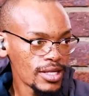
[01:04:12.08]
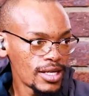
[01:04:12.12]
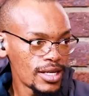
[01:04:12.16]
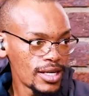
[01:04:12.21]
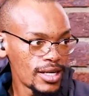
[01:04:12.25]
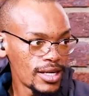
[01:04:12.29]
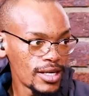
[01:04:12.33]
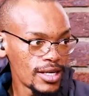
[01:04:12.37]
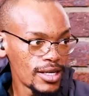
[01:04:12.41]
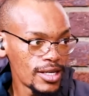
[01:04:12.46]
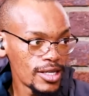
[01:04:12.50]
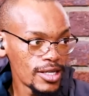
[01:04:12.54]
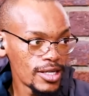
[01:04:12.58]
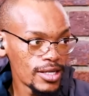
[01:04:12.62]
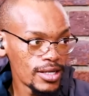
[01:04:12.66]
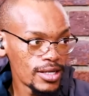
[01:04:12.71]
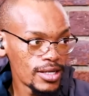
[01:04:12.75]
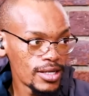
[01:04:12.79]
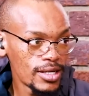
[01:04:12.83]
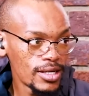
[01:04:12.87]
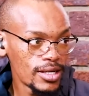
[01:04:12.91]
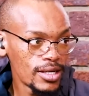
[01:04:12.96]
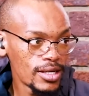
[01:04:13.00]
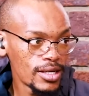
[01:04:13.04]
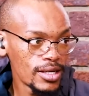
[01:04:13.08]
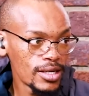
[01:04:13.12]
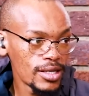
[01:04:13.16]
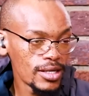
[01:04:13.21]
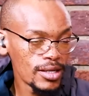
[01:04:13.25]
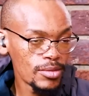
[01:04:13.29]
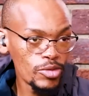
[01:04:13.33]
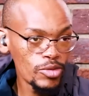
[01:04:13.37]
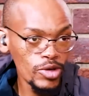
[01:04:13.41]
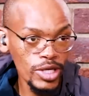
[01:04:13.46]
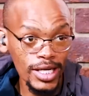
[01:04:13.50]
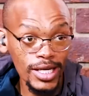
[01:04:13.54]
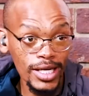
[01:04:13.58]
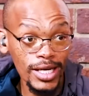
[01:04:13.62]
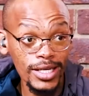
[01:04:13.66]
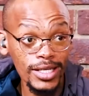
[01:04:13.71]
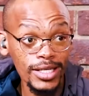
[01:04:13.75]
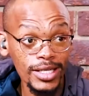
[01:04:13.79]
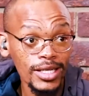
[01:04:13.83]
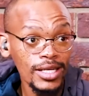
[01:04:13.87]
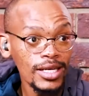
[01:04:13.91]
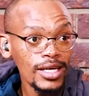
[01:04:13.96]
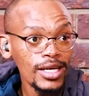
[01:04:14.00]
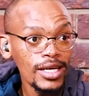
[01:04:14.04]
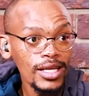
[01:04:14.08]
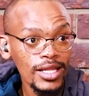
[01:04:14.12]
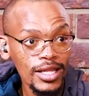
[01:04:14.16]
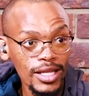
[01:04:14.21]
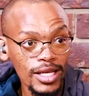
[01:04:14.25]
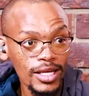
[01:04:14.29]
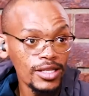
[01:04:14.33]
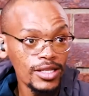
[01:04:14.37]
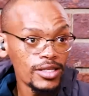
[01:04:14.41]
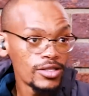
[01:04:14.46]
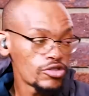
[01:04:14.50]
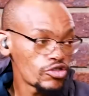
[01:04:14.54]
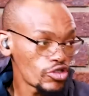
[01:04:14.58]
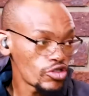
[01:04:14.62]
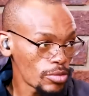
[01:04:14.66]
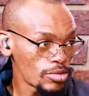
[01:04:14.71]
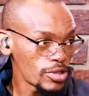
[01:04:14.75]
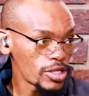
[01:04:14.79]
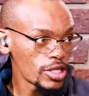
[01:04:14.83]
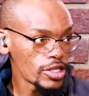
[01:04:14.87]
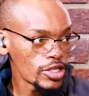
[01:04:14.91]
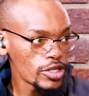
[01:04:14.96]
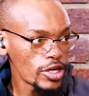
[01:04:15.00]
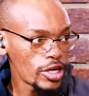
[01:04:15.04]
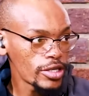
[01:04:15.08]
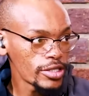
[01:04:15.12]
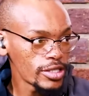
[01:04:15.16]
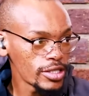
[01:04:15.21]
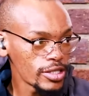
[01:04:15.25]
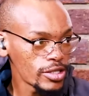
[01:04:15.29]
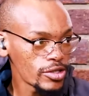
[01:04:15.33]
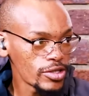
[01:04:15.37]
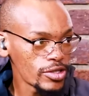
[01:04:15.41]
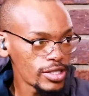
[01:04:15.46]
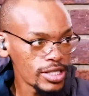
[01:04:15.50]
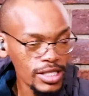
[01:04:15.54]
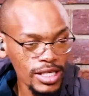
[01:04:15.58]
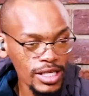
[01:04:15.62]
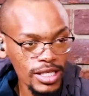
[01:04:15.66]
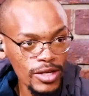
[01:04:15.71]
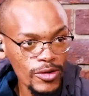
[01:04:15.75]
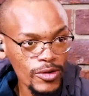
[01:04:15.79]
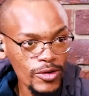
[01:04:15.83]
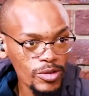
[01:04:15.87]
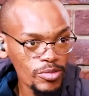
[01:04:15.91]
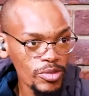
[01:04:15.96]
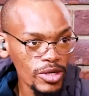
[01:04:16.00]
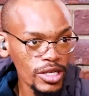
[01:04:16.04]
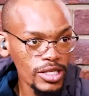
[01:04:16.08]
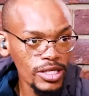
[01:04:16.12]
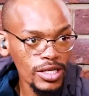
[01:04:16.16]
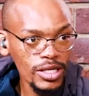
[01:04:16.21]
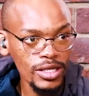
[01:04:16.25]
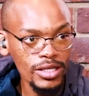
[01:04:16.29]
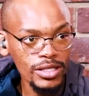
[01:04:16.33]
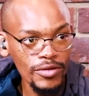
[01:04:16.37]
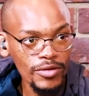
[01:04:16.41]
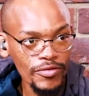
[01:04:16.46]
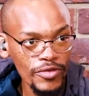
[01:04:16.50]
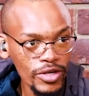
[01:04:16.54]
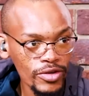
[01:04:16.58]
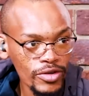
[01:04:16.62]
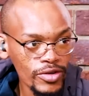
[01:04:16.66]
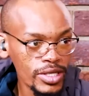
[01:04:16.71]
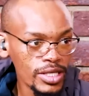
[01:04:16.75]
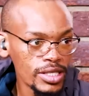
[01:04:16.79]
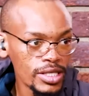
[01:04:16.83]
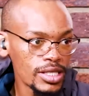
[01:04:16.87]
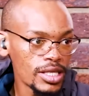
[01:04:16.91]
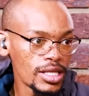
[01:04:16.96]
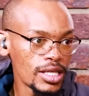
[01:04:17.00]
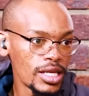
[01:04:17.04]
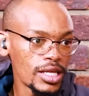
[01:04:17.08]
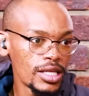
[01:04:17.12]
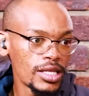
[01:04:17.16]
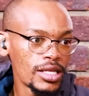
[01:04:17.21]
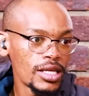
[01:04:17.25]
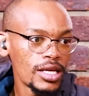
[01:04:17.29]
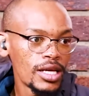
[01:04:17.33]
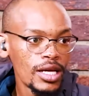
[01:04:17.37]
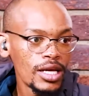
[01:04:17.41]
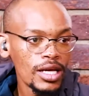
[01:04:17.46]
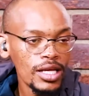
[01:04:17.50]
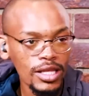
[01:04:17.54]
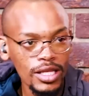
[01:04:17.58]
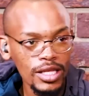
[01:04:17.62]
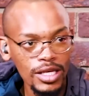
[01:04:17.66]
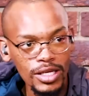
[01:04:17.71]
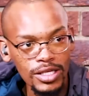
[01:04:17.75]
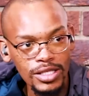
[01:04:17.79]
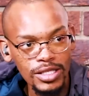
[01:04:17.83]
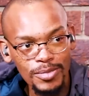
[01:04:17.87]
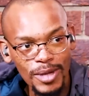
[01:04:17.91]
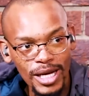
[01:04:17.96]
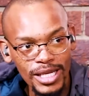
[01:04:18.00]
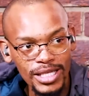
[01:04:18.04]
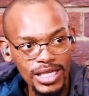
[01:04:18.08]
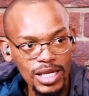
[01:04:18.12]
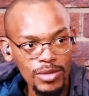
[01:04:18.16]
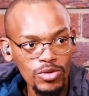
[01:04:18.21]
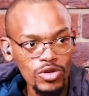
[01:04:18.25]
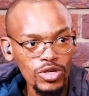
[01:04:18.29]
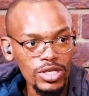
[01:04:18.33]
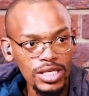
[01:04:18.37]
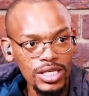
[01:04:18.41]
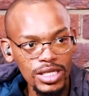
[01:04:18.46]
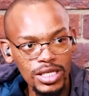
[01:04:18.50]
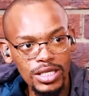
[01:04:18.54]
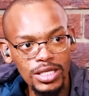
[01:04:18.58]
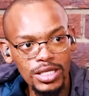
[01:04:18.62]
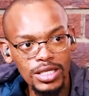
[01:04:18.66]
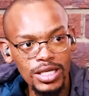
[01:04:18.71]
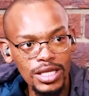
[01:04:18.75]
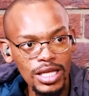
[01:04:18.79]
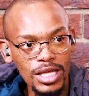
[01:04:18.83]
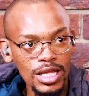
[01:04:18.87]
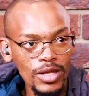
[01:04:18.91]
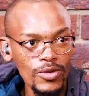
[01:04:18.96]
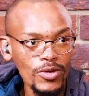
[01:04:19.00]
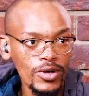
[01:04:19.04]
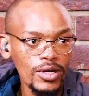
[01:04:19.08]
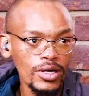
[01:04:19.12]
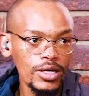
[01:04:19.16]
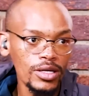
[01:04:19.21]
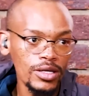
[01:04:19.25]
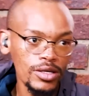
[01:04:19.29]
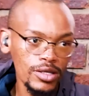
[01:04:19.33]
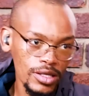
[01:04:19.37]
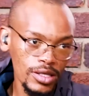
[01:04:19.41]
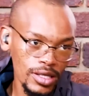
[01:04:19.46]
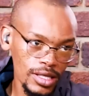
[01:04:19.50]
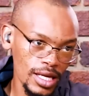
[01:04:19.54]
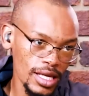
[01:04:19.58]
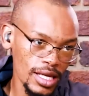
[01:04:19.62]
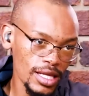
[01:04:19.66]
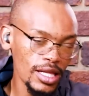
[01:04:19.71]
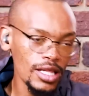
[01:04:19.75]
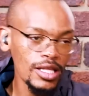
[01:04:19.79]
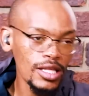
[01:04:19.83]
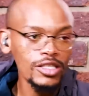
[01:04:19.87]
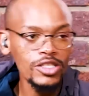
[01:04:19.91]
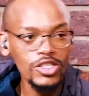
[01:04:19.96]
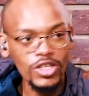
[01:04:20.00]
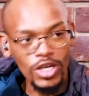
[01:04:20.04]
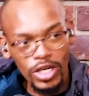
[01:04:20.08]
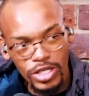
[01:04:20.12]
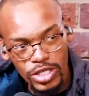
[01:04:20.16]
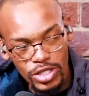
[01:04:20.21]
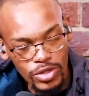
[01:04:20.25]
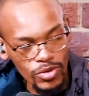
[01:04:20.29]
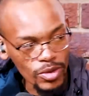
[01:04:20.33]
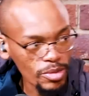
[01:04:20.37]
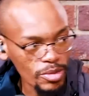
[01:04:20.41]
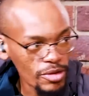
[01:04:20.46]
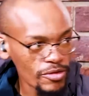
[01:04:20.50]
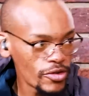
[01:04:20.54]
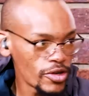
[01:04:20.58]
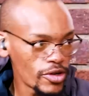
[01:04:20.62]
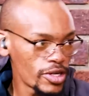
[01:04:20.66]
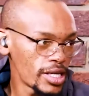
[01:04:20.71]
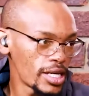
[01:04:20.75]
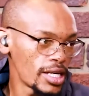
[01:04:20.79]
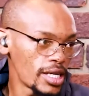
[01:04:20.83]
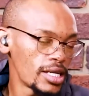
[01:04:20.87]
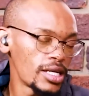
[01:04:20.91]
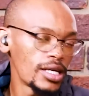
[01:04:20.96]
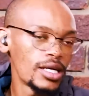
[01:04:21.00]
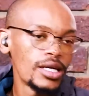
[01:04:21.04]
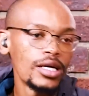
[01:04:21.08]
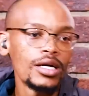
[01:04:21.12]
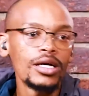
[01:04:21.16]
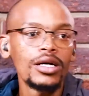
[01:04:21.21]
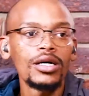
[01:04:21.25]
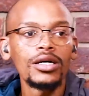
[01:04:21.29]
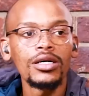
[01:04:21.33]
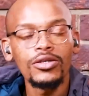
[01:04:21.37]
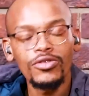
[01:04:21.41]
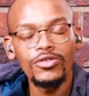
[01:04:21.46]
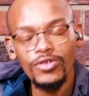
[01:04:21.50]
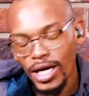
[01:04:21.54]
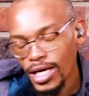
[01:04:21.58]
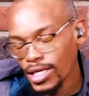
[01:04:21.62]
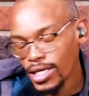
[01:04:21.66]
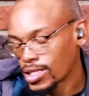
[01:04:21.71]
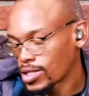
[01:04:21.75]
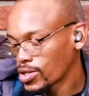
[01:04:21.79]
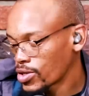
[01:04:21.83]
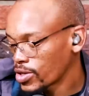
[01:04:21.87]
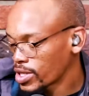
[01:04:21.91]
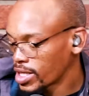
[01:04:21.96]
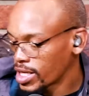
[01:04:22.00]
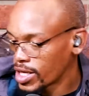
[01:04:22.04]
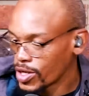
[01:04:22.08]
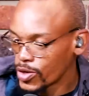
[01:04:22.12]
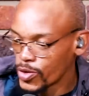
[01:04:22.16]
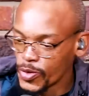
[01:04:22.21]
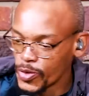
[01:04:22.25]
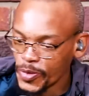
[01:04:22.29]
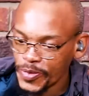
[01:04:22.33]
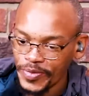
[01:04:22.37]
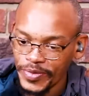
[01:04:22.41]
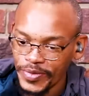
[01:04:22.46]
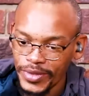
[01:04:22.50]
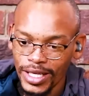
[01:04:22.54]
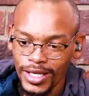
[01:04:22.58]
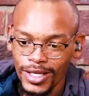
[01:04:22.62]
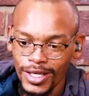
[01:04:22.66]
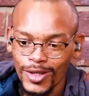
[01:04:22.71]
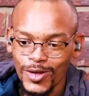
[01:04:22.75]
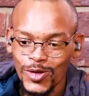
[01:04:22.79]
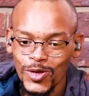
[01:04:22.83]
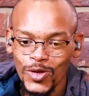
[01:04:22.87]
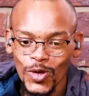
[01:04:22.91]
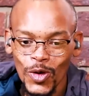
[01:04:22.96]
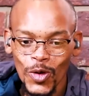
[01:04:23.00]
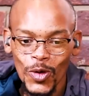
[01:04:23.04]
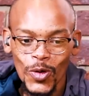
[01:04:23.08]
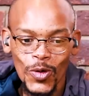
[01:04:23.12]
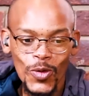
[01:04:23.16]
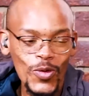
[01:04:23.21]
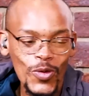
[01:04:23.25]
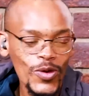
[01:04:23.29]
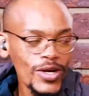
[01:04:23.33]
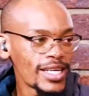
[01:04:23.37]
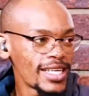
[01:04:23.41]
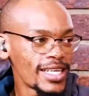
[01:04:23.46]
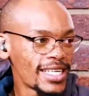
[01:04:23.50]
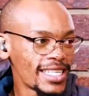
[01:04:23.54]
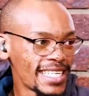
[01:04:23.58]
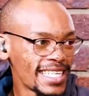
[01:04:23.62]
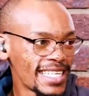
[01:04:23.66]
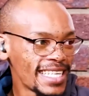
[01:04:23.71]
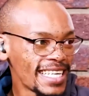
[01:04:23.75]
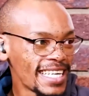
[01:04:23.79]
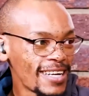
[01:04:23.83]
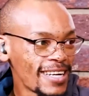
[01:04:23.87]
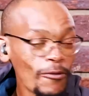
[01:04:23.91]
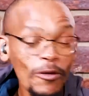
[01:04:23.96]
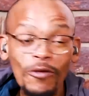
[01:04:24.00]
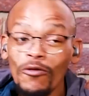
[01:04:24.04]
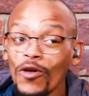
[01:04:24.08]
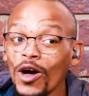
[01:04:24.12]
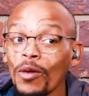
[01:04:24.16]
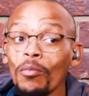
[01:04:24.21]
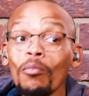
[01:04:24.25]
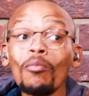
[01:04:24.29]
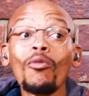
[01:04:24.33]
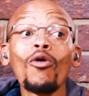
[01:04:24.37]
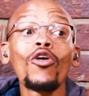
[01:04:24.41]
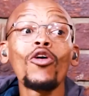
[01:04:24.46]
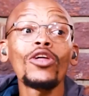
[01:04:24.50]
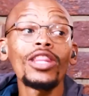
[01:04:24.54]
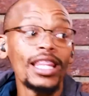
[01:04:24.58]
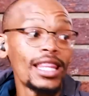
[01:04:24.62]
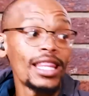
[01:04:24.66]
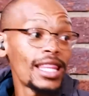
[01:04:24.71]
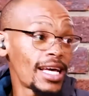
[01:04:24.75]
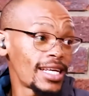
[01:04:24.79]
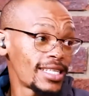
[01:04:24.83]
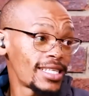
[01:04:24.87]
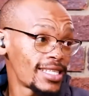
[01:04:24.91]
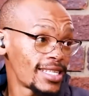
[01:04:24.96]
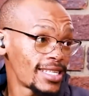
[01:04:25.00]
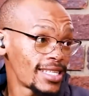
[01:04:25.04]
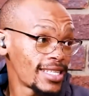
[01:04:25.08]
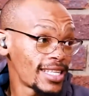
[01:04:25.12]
Bulelani, then dropped the charges because he said there was political interference, and then the spy tapes were sealed, and then the charges were preferred again. Right? Okay, cool. So we've got more than that.